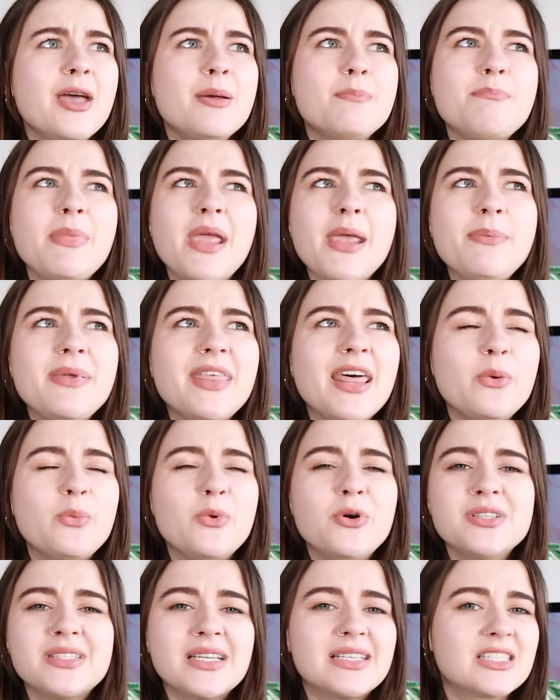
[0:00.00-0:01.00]
Maybe there
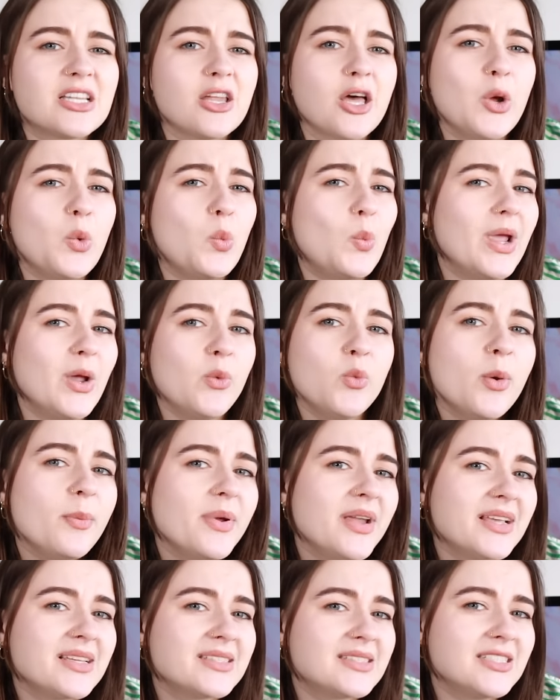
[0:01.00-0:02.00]
was a slight wing
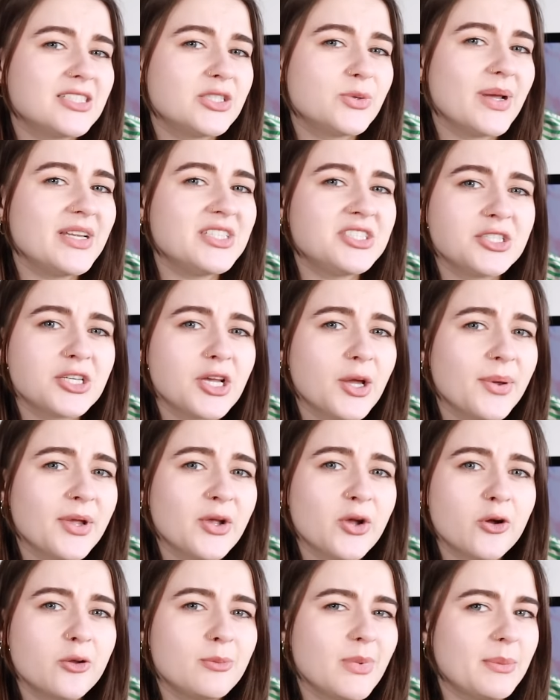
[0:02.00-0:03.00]
womaning situation going
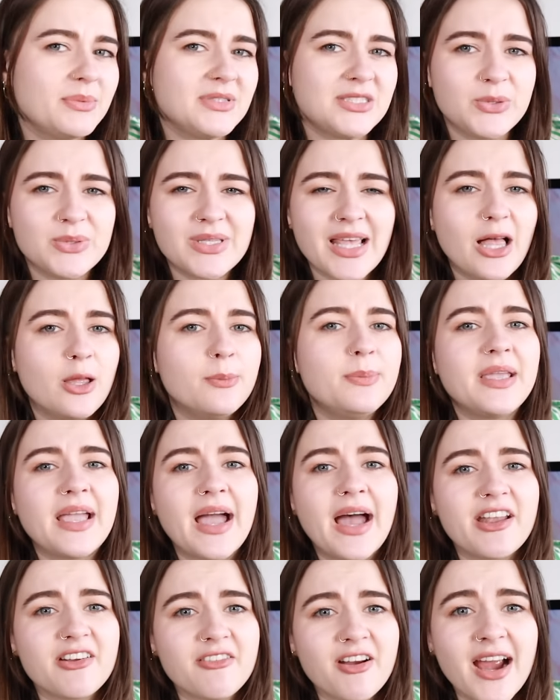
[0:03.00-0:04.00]
on, maybe she was helping
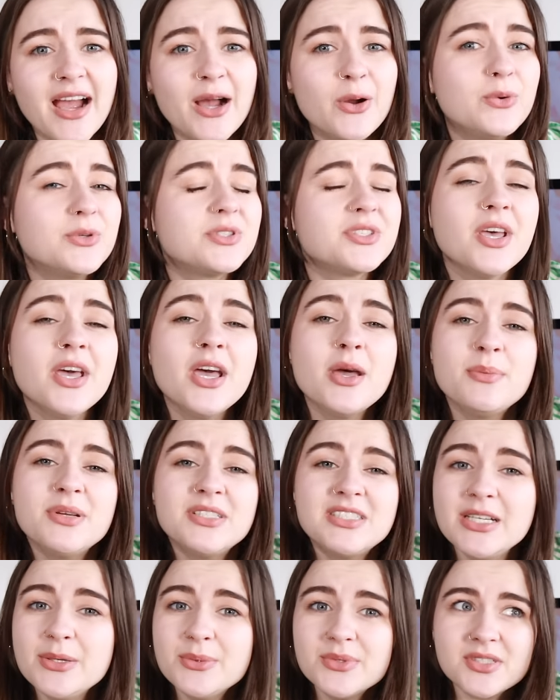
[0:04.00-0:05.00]
Hannah out, but
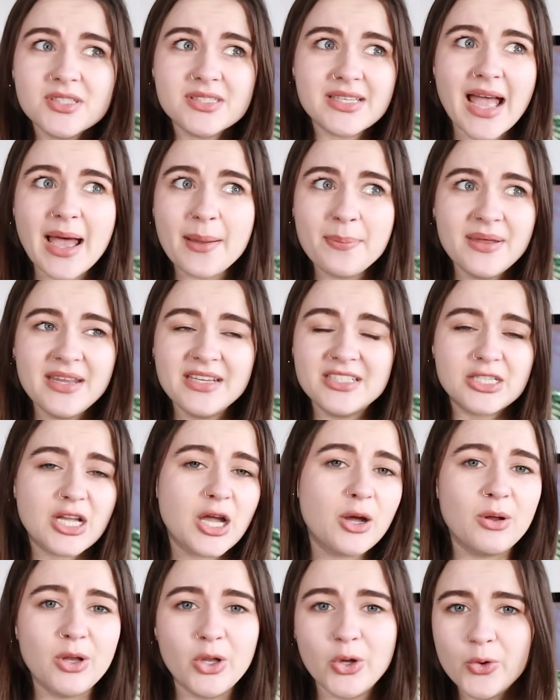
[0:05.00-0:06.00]
she was just happy to
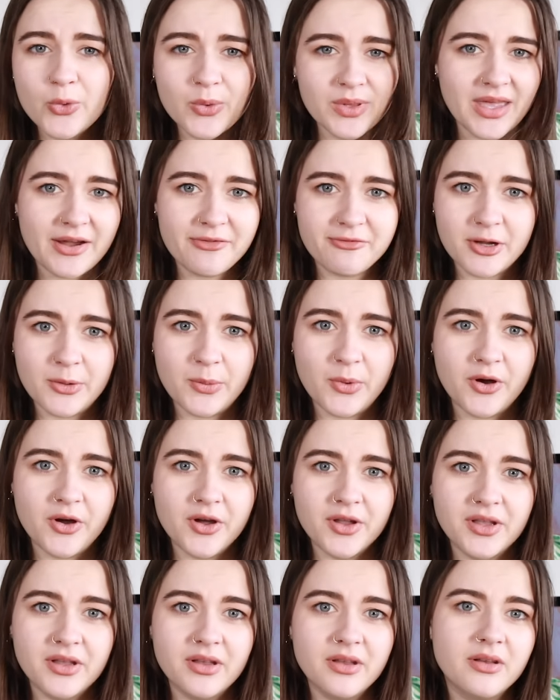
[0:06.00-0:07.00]
go along with
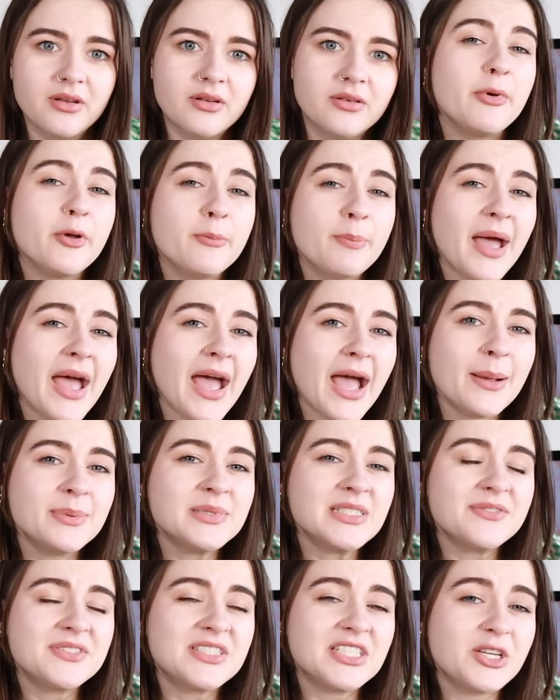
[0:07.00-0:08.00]
everyone. But
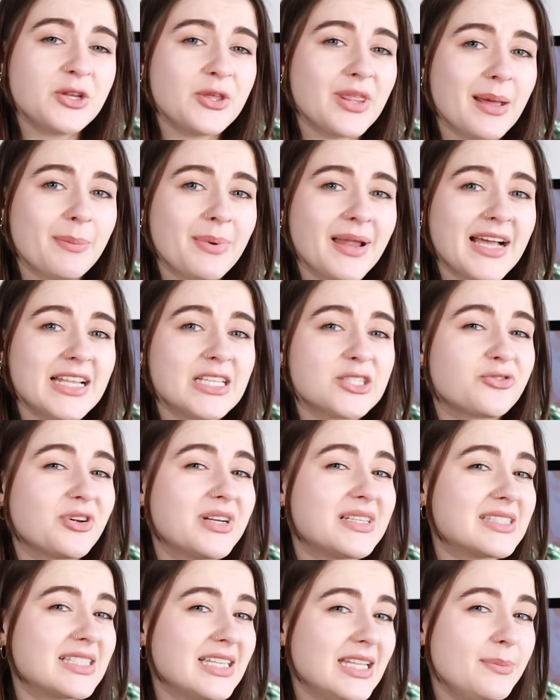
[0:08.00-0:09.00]
perhaps if she knew their plans for
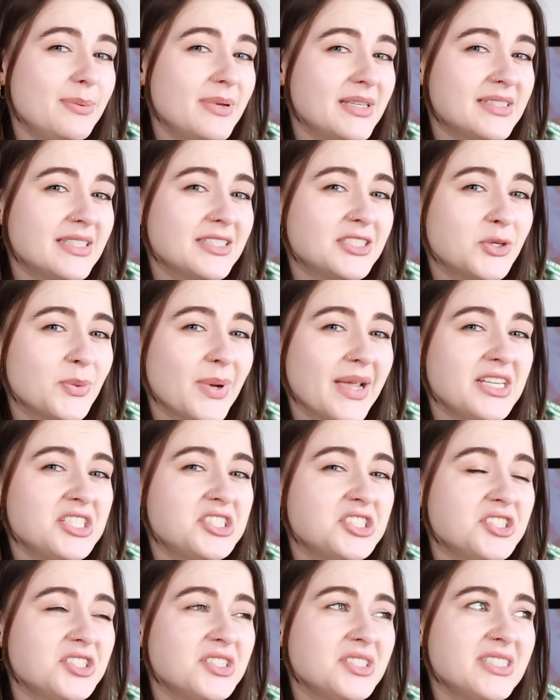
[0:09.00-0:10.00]
a sleeping
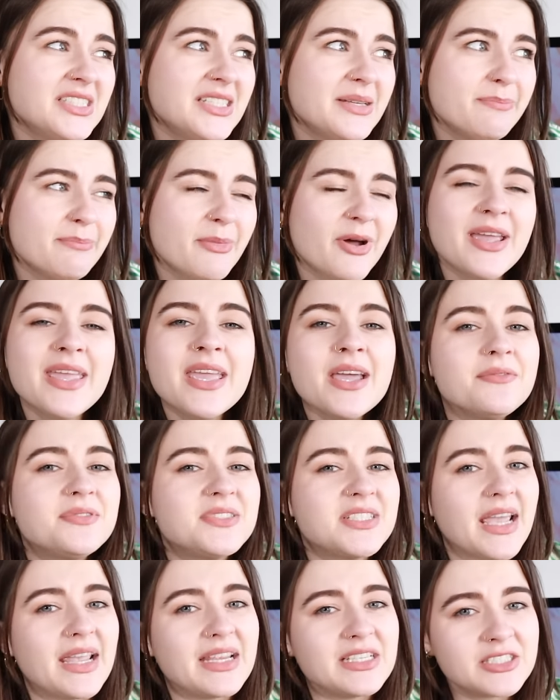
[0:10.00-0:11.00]
situation, she might have
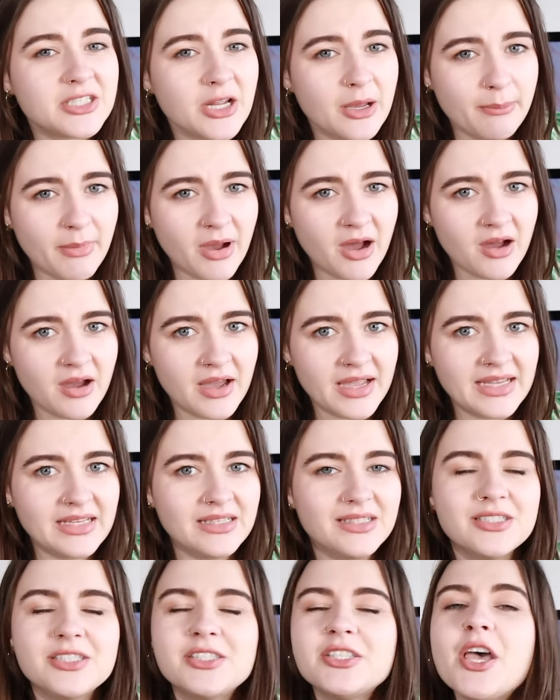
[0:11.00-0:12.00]
changed her
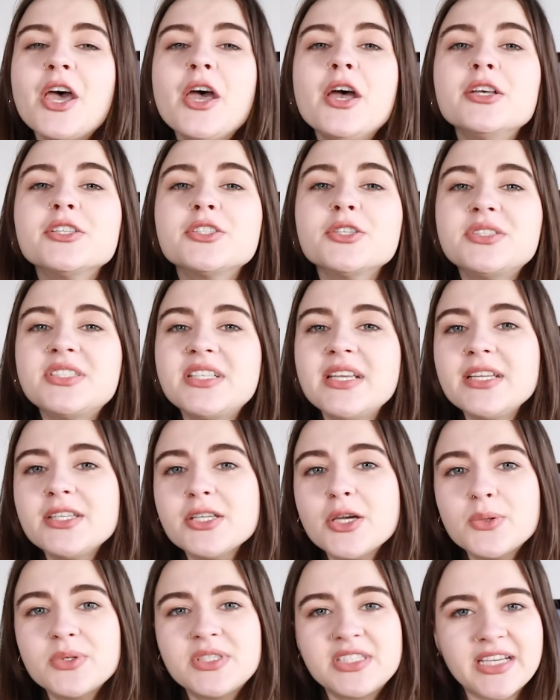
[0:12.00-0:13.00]
mind. So she
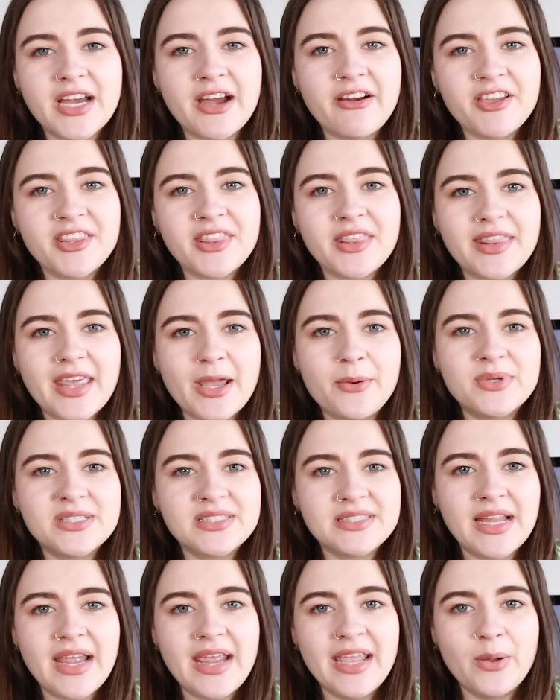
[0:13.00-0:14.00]
told Sherry that they were
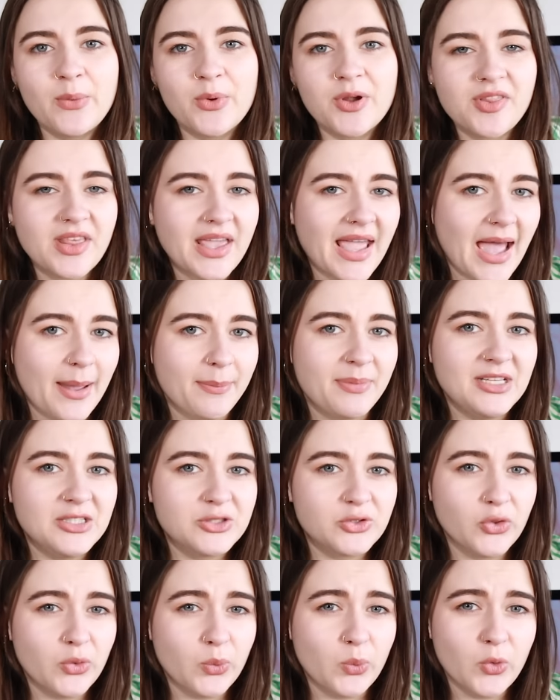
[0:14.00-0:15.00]
staying in one of the
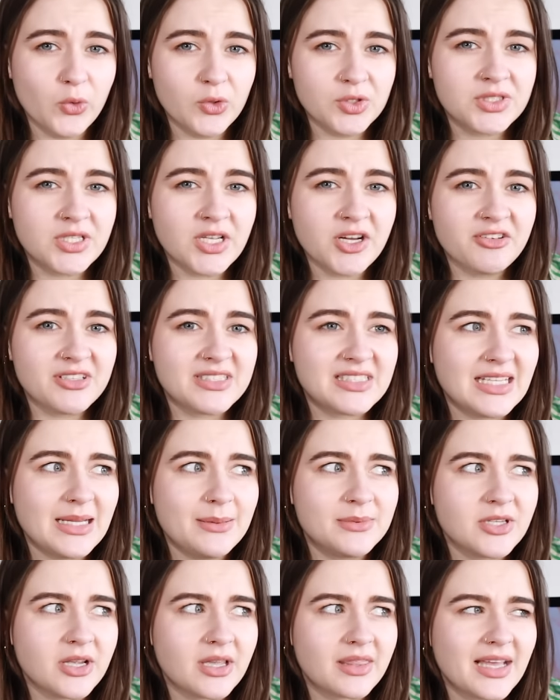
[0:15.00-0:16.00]
cabins on the water. It
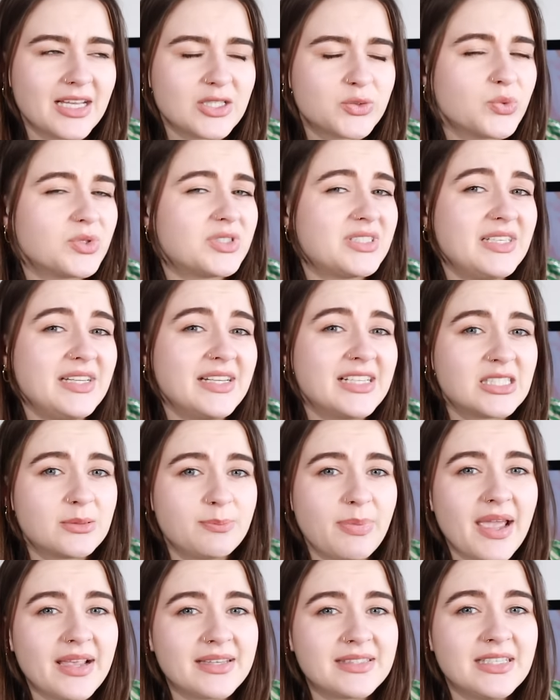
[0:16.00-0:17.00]
seems like that's what she
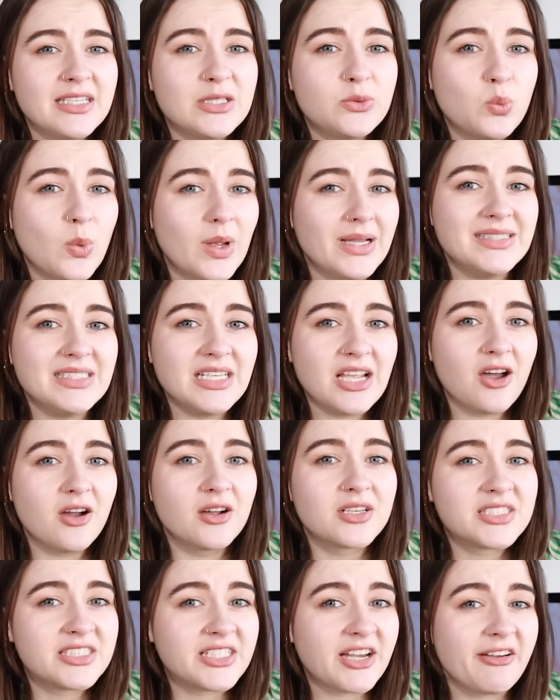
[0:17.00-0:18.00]
expected when she
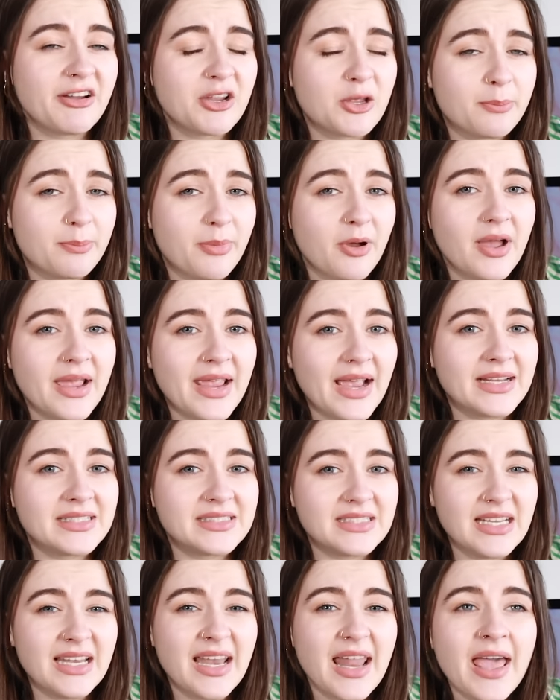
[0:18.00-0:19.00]
hugged Sherry goodbye as
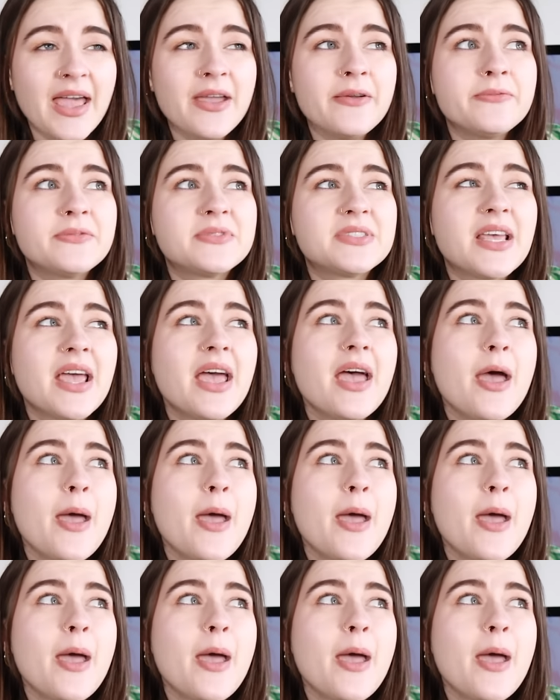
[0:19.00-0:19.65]
she left.